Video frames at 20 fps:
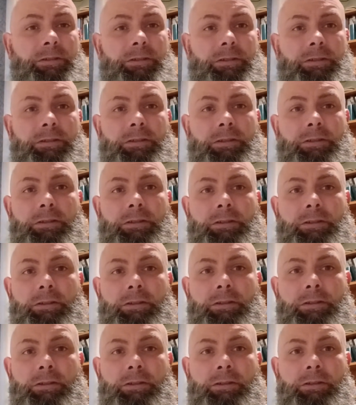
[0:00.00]

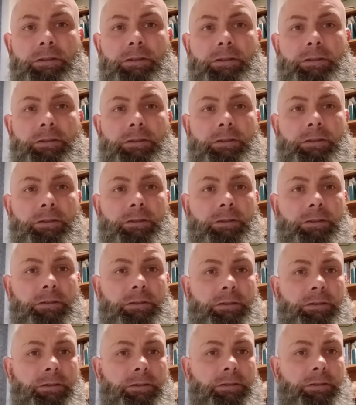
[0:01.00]

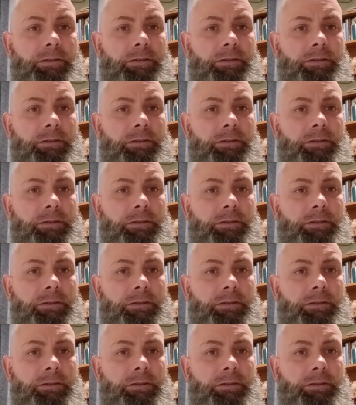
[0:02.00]
No one is speaking in this clip.